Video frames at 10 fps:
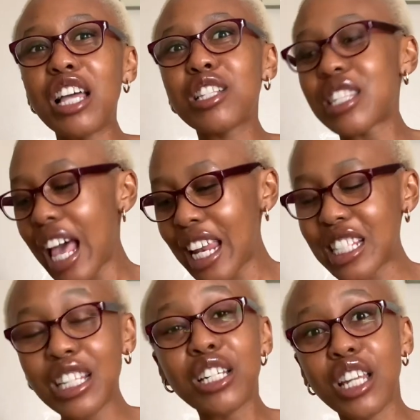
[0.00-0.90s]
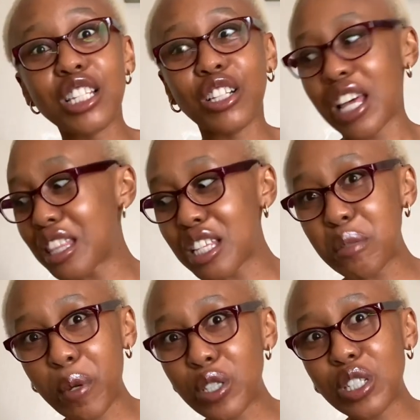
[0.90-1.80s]
tell us in detail that this
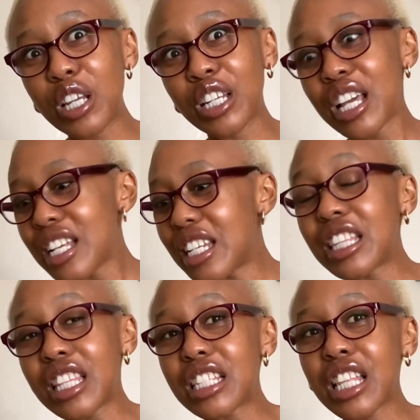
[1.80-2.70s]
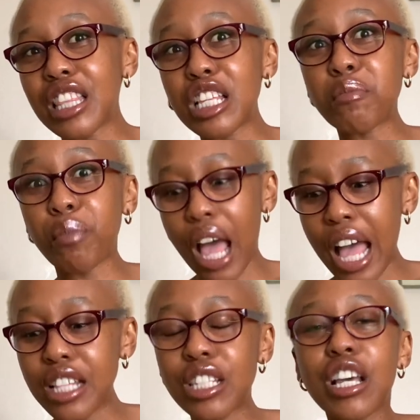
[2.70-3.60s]
person did this and this,
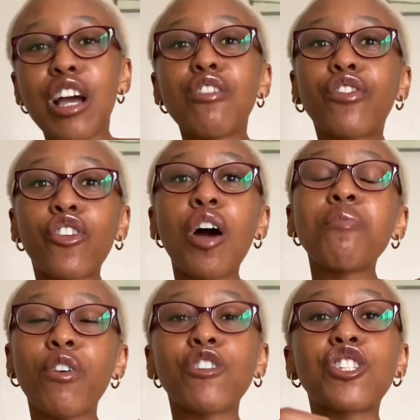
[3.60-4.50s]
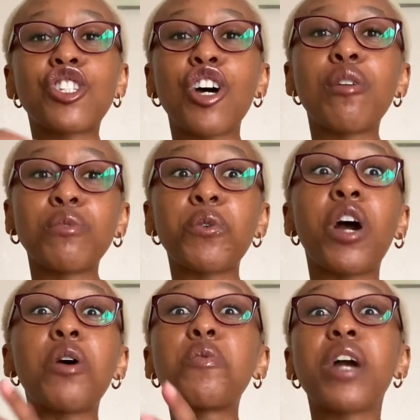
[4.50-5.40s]
but from those terms, we
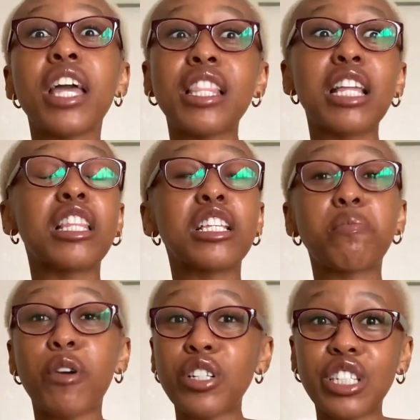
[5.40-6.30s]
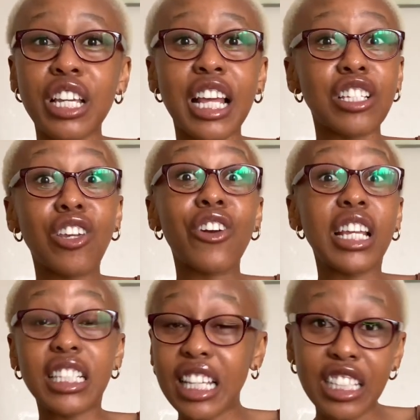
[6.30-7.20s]
are aware that this person has
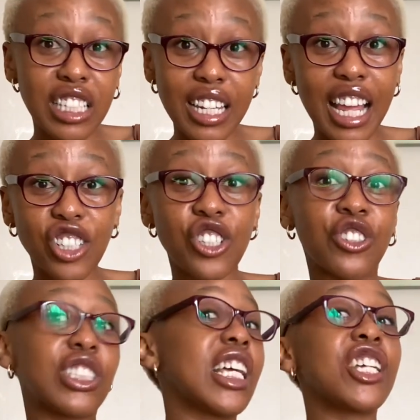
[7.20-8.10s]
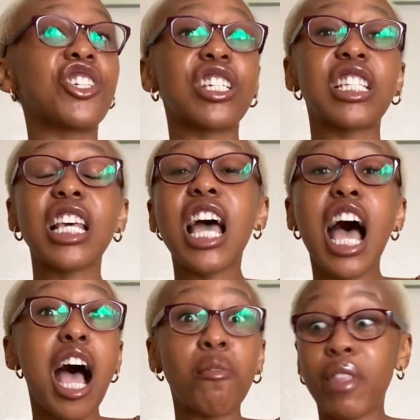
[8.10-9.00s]
graced international stages
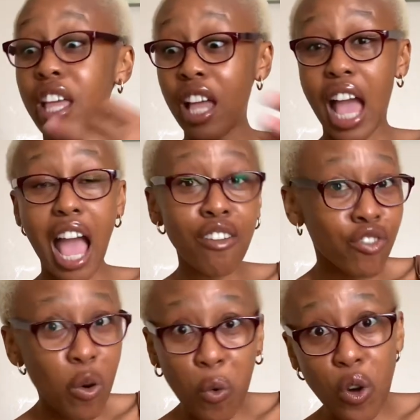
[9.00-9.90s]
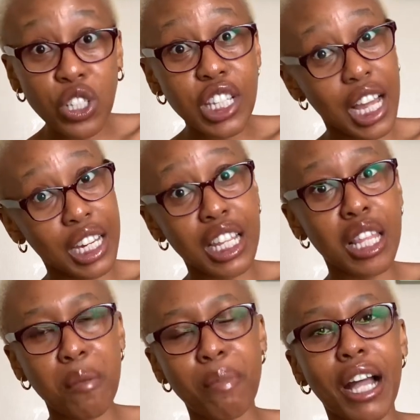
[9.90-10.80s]
and they have awards under
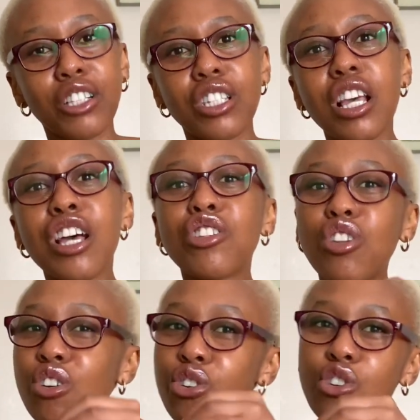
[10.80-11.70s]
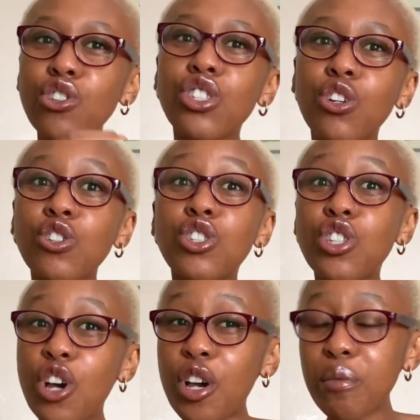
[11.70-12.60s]
their belt. So use those
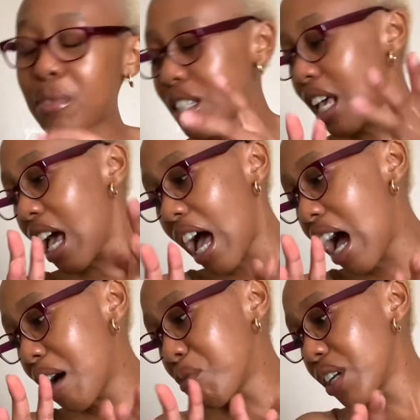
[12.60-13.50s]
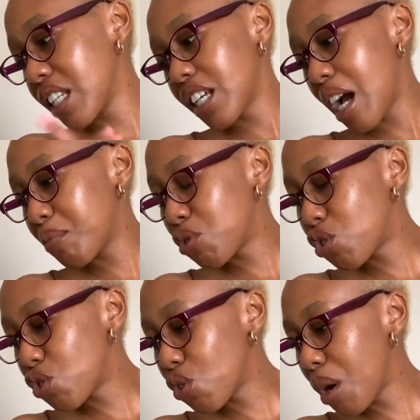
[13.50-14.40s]
terms when it
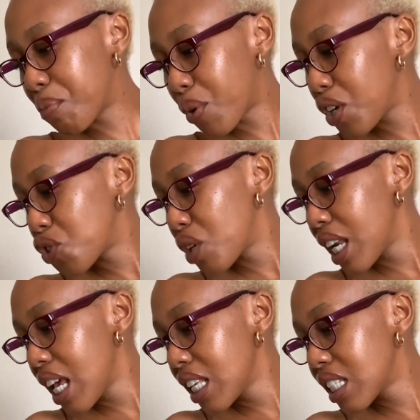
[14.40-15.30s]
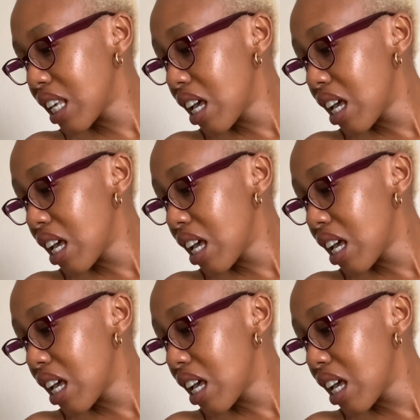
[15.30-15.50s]
comes to a press release.